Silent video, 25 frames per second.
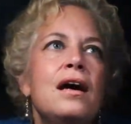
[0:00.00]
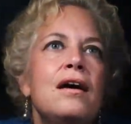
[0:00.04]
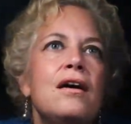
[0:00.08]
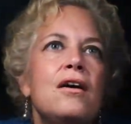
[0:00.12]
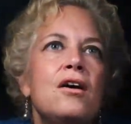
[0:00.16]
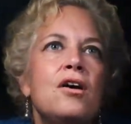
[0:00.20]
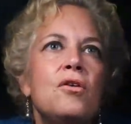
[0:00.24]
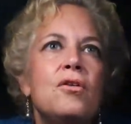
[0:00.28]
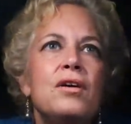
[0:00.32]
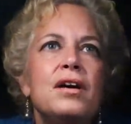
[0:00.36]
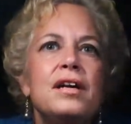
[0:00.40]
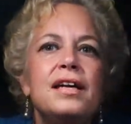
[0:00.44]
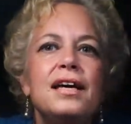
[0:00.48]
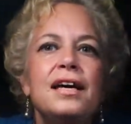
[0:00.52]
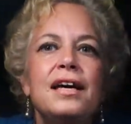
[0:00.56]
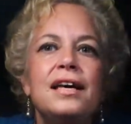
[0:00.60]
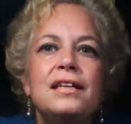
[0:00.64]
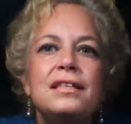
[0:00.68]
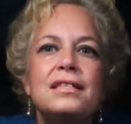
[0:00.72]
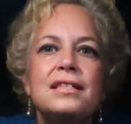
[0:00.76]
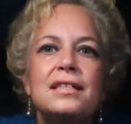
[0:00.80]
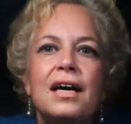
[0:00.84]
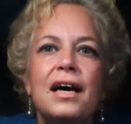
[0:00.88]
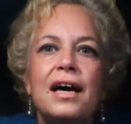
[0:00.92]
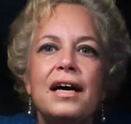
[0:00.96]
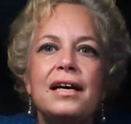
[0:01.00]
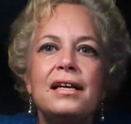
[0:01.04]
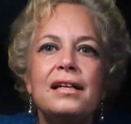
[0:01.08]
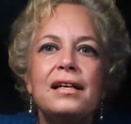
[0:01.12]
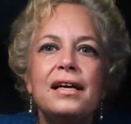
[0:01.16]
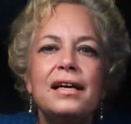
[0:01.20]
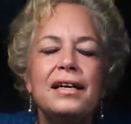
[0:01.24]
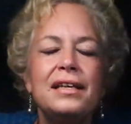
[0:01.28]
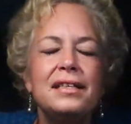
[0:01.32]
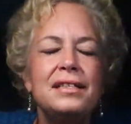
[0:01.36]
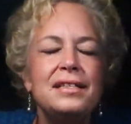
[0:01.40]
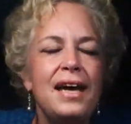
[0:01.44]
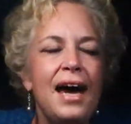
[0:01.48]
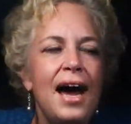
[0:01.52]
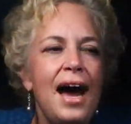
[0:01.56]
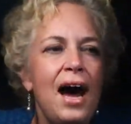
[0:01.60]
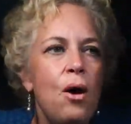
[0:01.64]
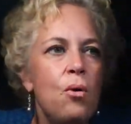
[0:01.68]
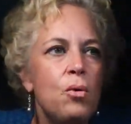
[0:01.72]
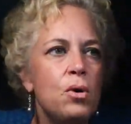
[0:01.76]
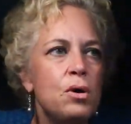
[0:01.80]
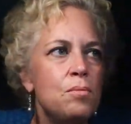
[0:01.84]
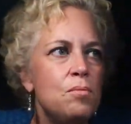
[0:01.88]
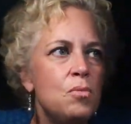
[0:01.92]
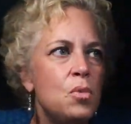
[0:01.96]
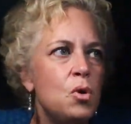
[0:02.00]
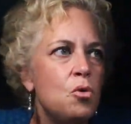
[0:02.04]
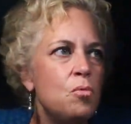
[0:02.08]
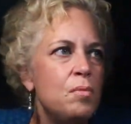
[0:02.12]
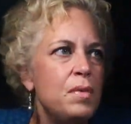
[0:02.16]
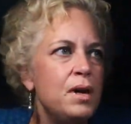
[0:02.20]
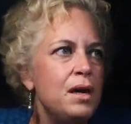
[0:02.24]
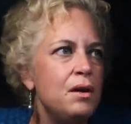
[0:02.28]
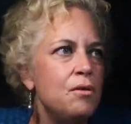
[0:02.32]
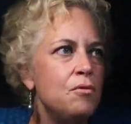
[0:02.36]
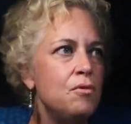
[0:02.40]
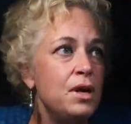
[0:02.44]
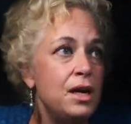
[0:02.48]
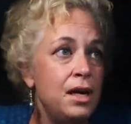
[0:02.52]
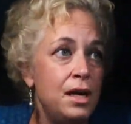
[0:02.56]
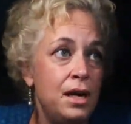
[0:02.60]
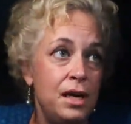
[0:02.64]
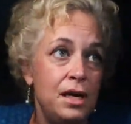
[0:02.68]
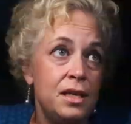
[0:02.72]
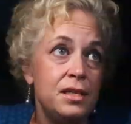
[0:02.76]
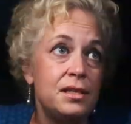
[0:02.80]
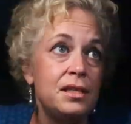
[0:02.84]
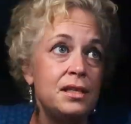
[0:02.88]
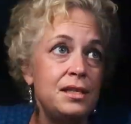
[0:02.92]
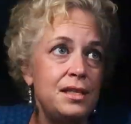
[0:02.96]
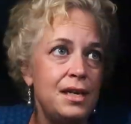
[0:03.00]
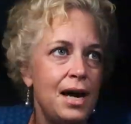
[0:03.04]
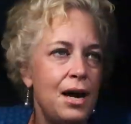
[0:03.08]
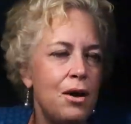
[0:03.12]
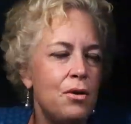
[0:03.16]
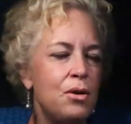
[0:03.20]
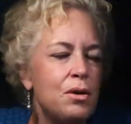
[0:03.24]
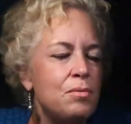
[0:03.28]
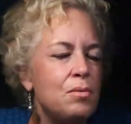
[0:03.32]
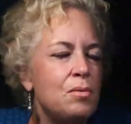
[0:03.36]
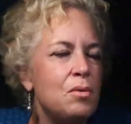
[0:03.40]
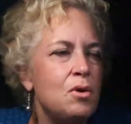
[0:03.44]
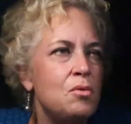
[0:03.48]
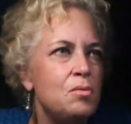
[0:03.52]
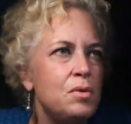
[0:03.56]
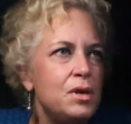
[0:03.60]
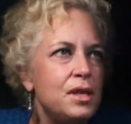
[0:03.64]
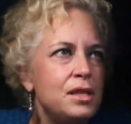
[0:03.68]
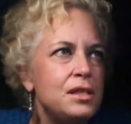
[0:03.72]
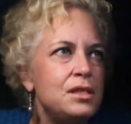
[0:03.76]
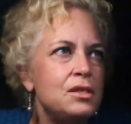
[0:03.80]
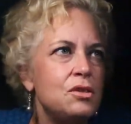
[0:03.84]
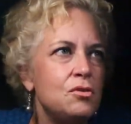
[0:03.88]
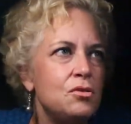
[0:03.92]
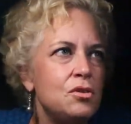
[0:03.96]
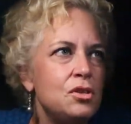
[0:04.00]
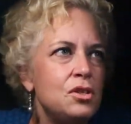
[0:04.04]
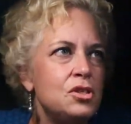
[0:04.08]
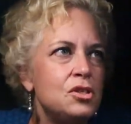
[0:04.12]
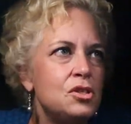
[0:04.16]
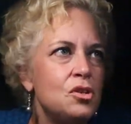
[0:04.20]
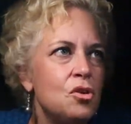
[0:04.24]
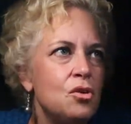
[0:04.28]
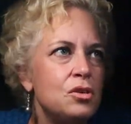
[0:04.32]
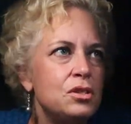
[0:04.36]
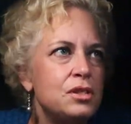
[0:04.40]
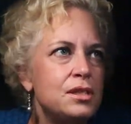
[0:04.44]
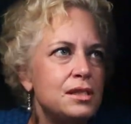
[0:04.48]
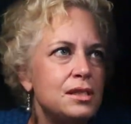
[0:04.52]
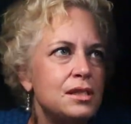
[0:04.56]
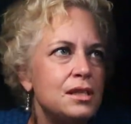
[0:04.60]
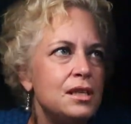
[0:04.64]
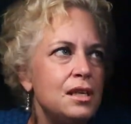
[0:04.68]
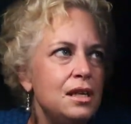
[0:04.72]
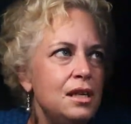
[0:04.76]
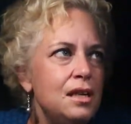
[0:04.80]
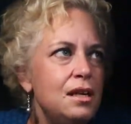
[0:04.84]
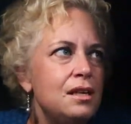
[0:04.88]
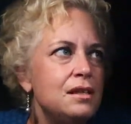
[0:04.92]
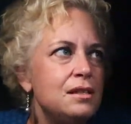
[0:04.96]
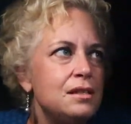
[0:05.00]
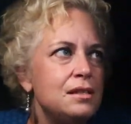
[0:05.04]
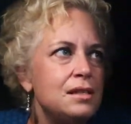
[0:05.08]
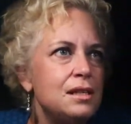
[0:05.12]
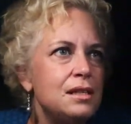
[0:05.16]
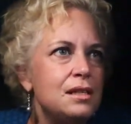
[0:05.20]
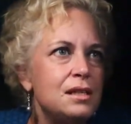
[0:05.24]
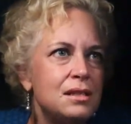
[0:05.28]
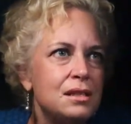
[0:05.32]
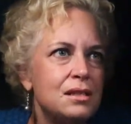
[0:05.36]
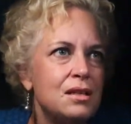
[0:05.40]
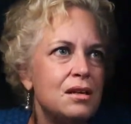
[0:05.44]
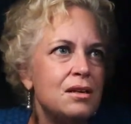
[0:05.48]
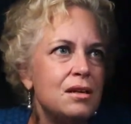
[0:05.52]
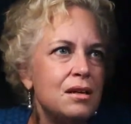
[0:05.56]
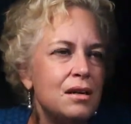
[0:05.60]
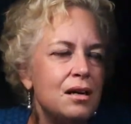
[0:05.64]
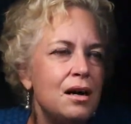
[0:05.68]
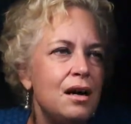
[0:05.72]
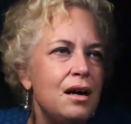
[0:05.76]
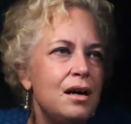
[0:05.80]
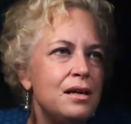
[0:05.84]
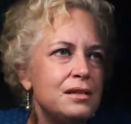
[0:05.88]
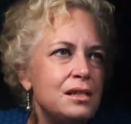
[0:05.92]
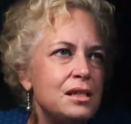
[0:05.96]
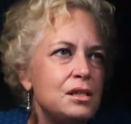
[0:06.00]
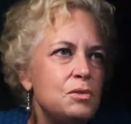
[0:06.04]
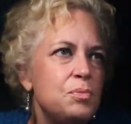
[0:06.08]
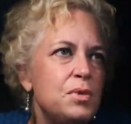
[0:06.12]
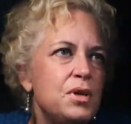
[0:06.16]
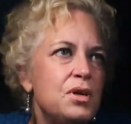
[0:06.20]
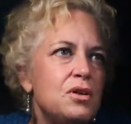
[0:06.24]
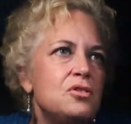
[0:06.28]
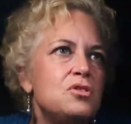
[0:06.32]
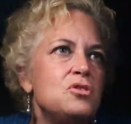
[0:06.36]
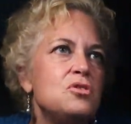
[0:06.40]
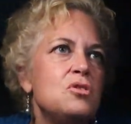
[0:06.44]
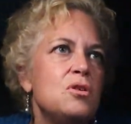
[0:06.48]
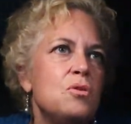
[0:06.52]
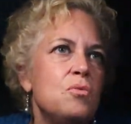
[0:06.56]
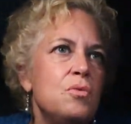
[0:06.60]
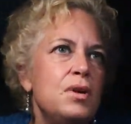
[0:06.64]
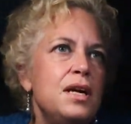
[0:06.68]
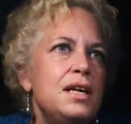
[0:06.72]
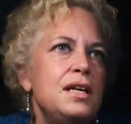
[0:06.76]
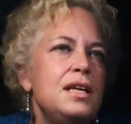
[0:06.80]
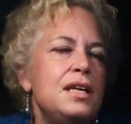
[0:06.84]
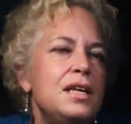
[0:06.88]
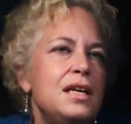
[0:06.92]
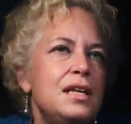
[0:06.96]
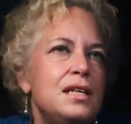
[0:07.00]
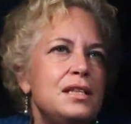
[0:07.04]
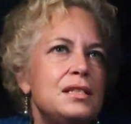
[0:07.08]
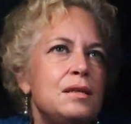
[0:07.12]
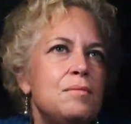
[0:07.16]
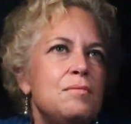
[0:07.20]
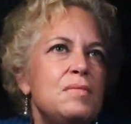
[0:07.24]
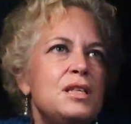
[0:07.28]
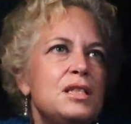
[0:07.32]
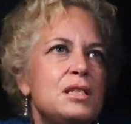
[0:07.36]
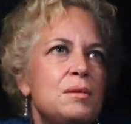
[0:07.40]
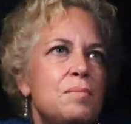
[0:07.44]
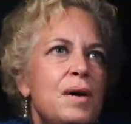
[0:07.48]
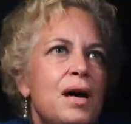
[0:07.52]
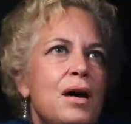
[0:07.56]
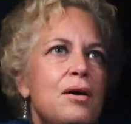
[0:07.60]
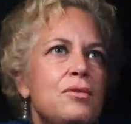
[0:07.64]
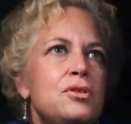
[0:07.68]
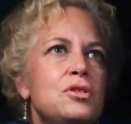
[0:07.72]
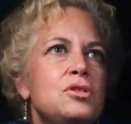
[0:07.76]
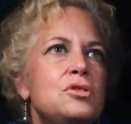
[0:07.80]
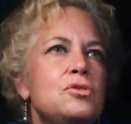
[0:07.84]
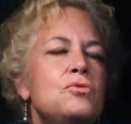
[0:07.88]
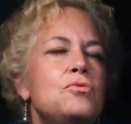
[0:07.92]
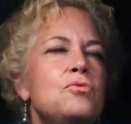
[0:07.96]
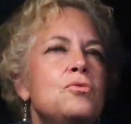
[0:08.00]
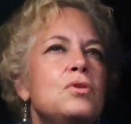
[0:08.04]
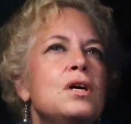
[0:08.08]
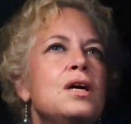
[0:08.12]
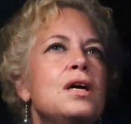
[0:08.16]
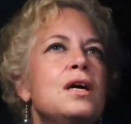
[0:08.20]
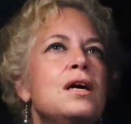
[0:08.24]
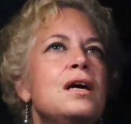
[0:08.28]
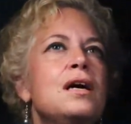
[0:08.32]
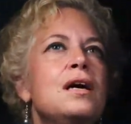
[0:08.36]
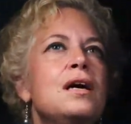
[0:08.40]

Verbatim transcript: A hurricane's kind of like a tower moment. It is a tower moment. So there's, it is, that is going to cause a spiritual awakening. Somebody's about to